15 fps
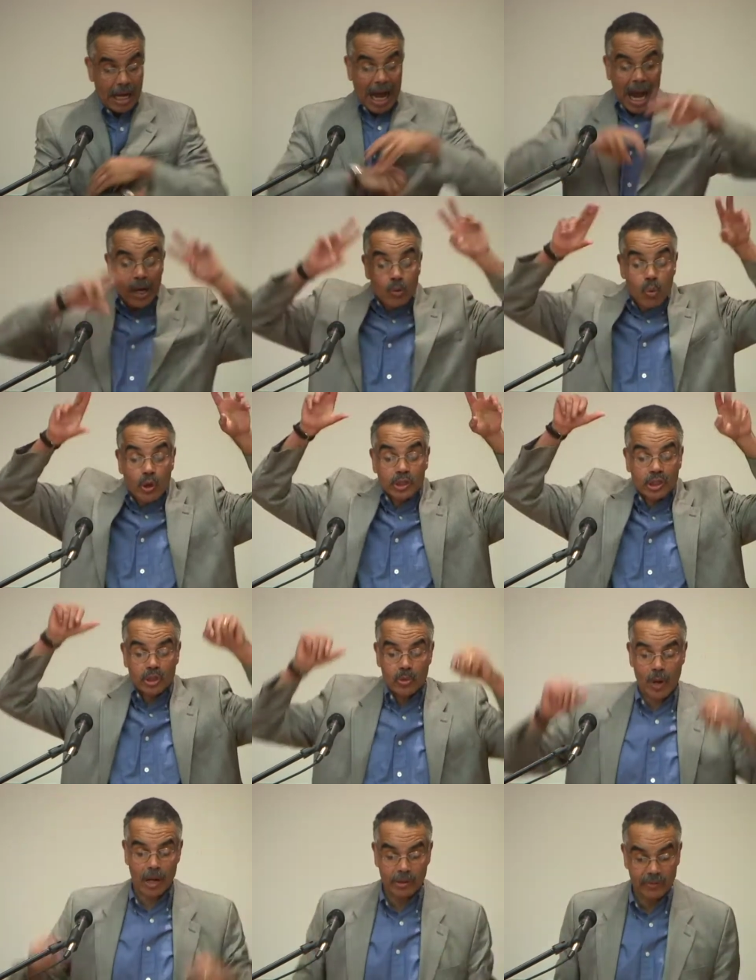I want
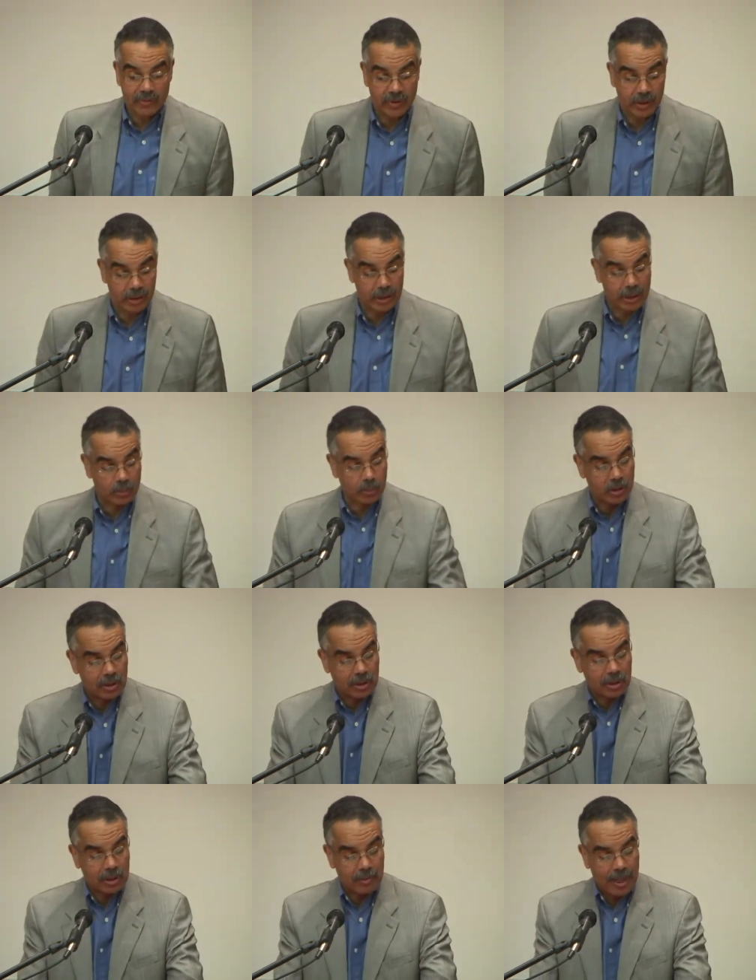you out of here, Linwood
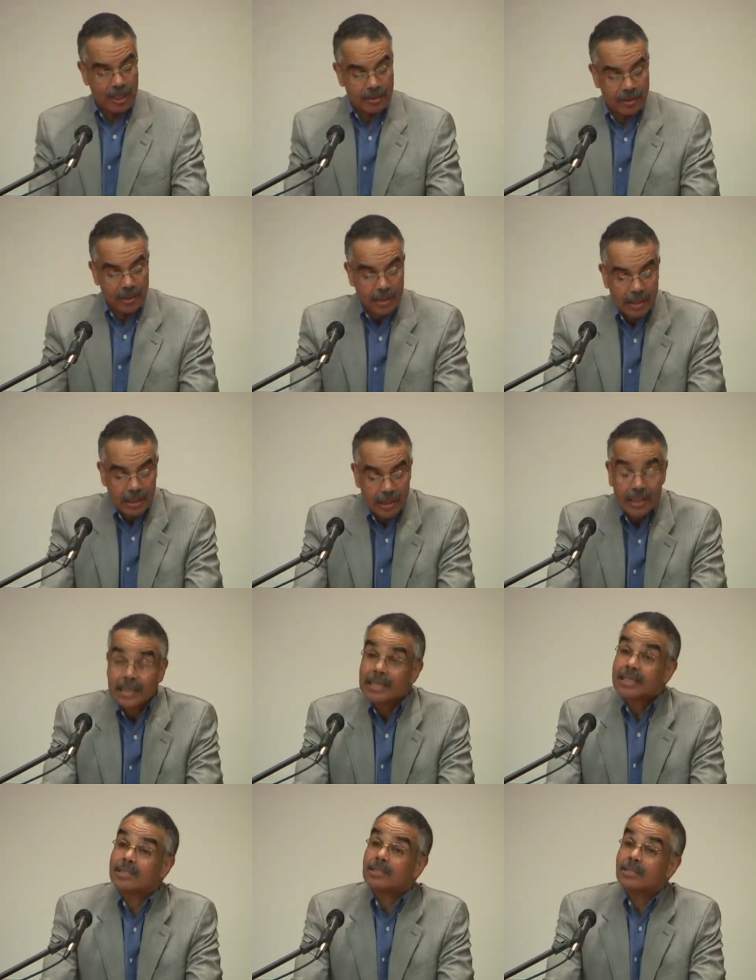commanded,
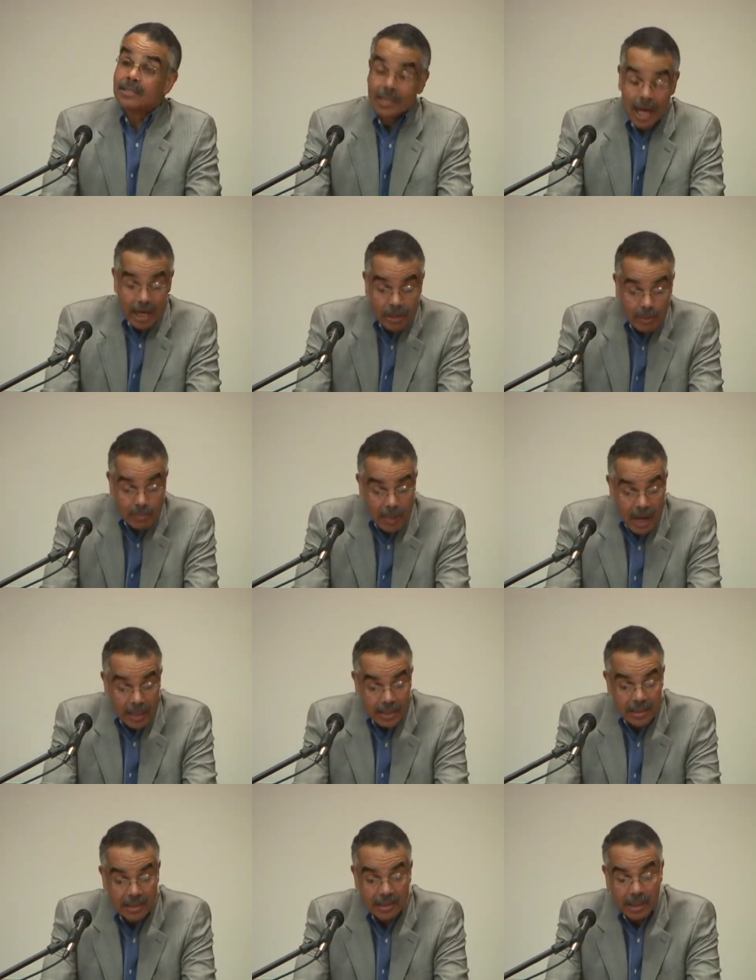his entire
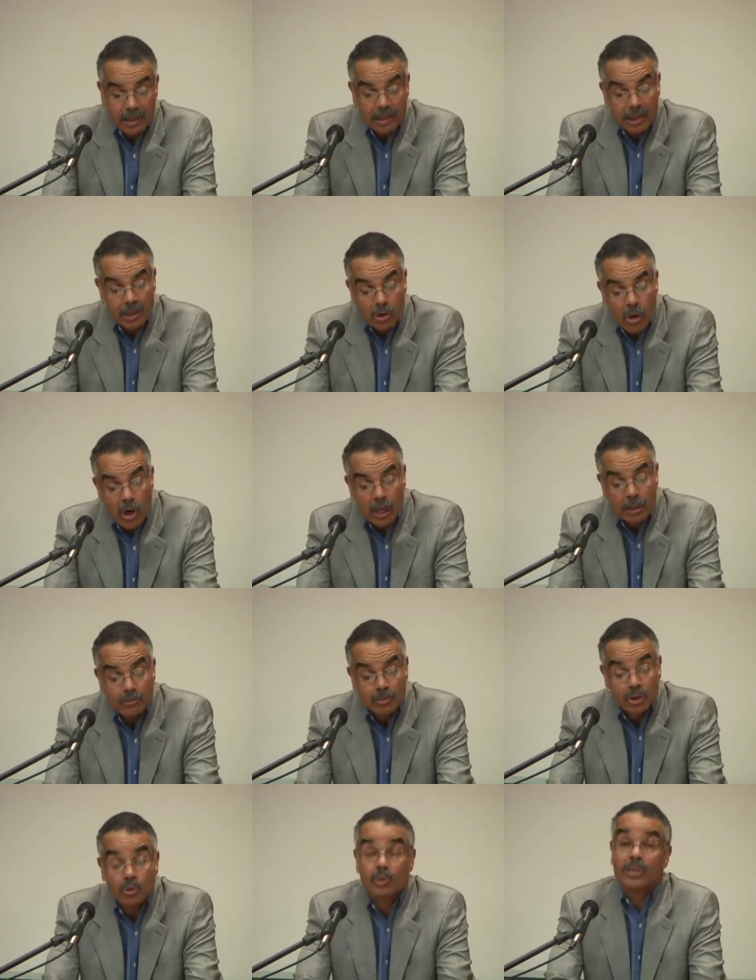body subtly yawning
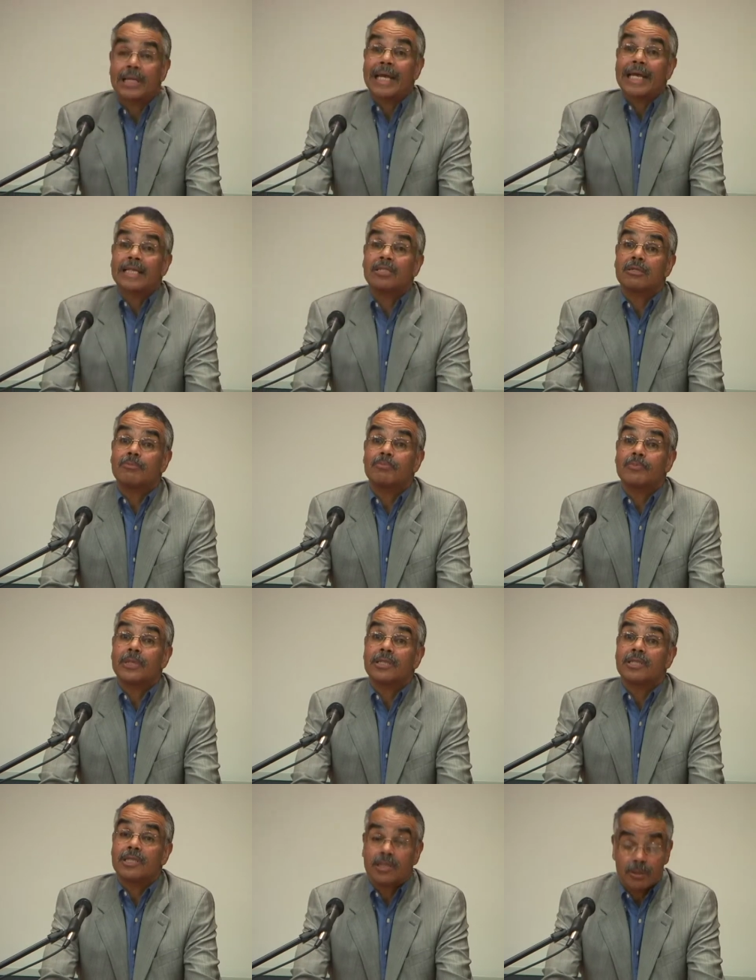between
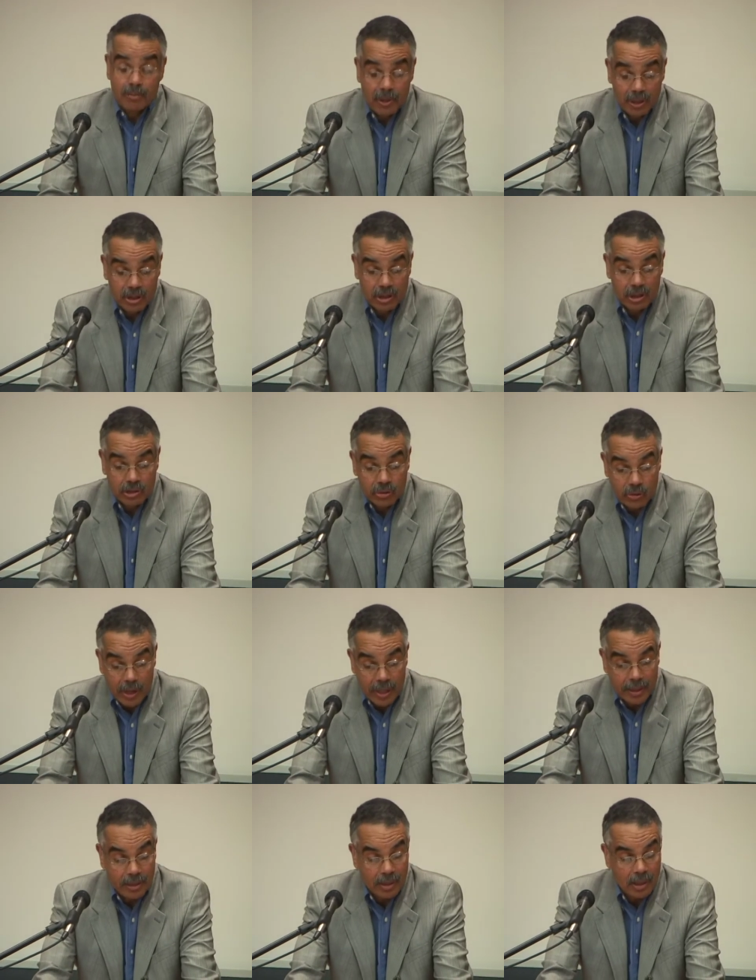anticipation and
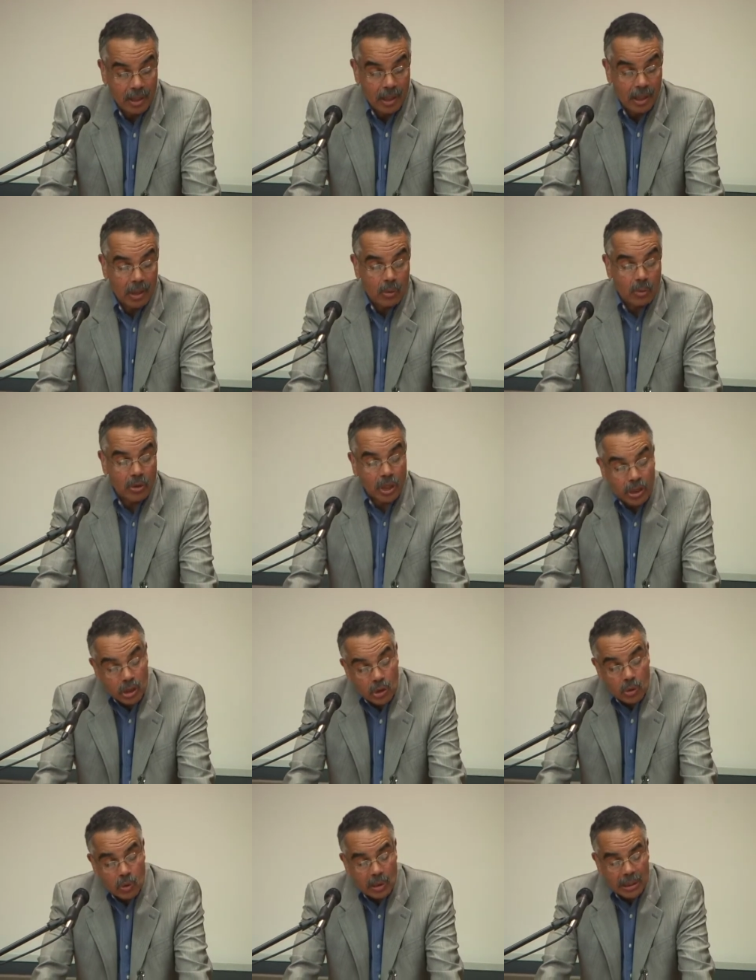dread, with a
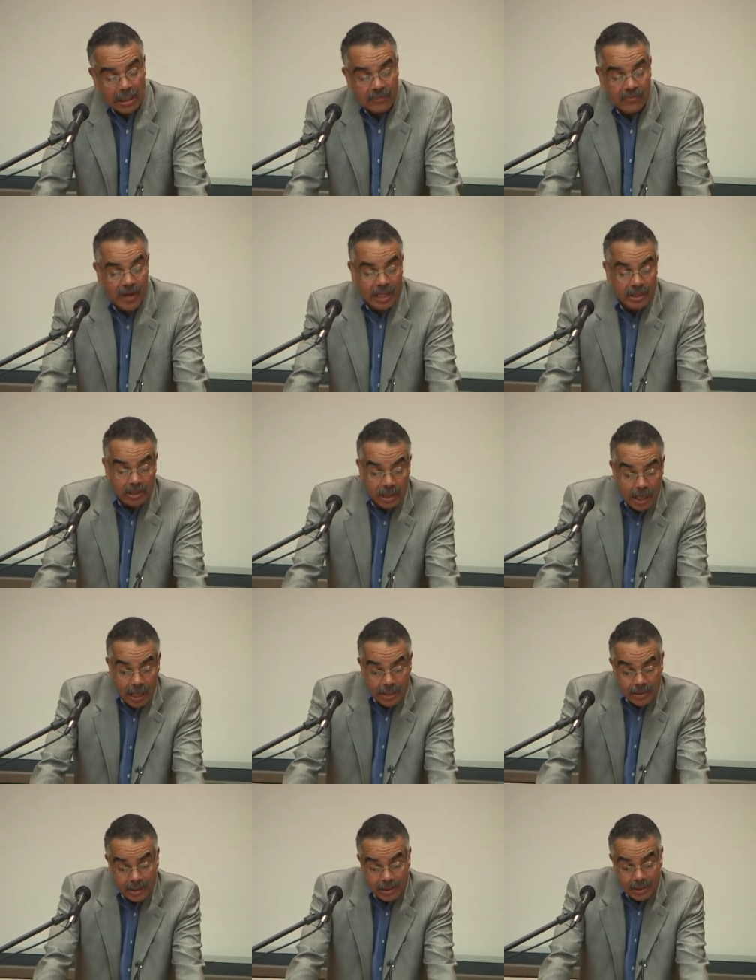new
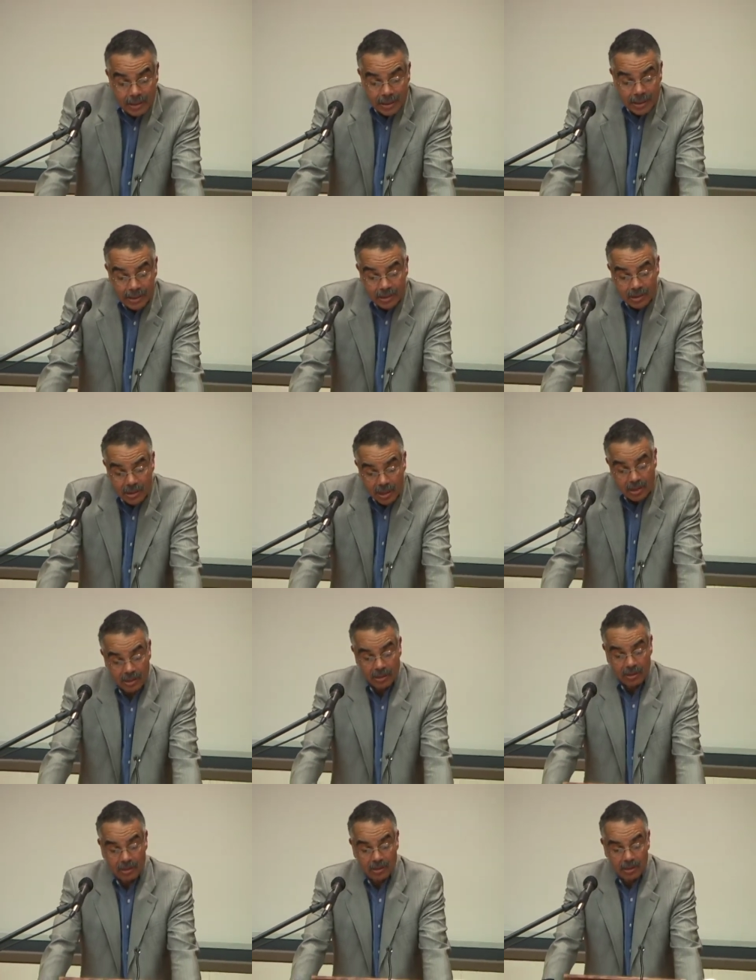evangelizing
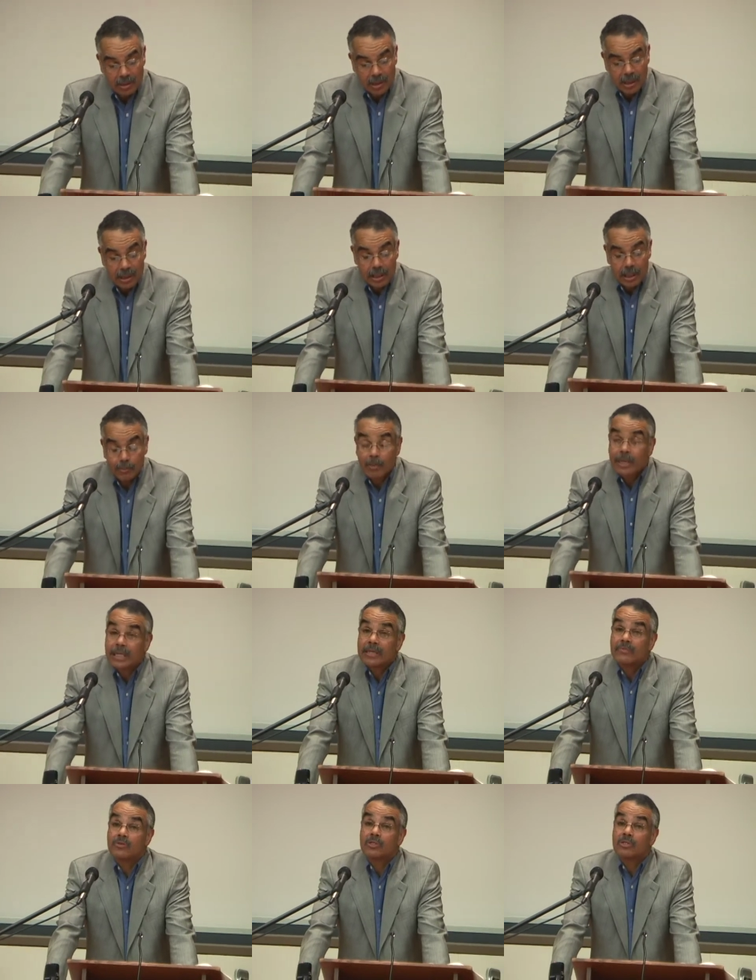insistence that might
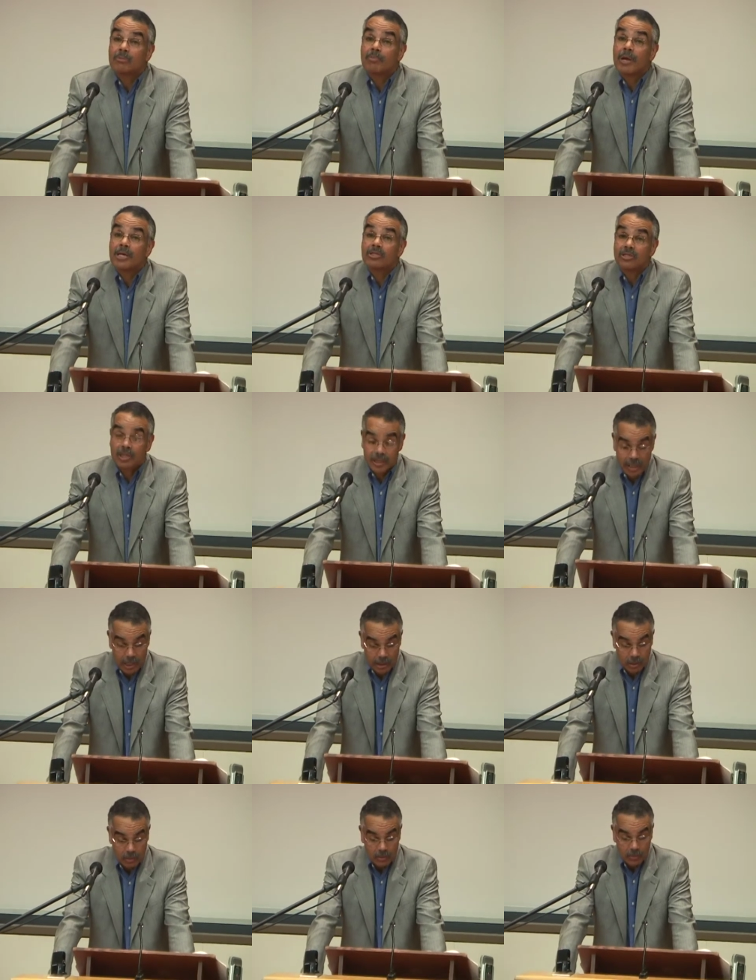even smash the
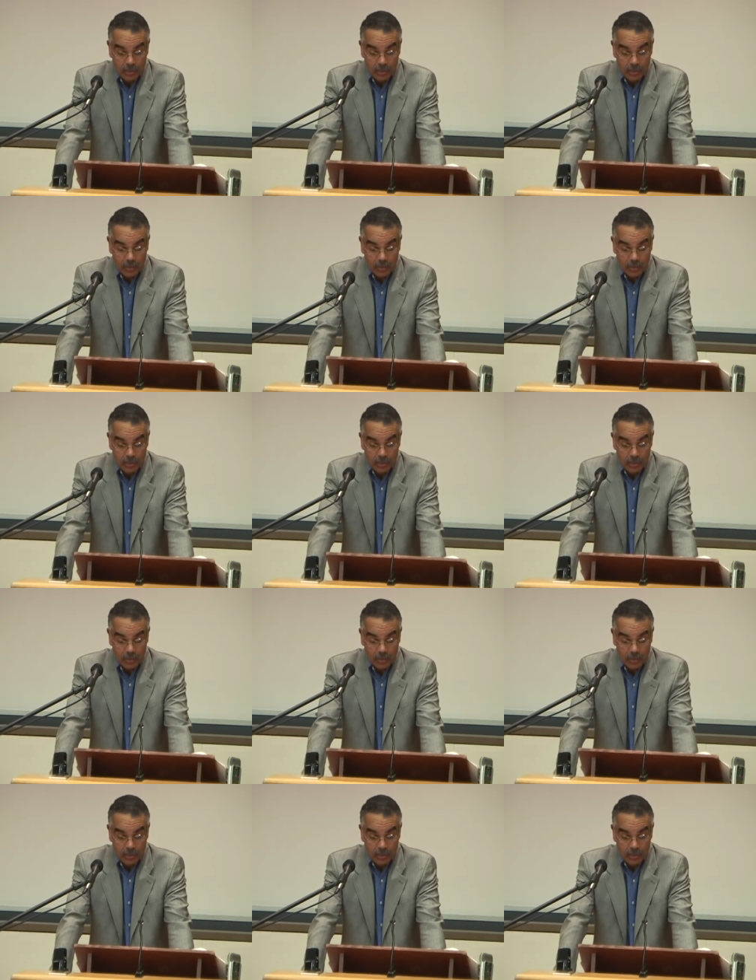ghetto.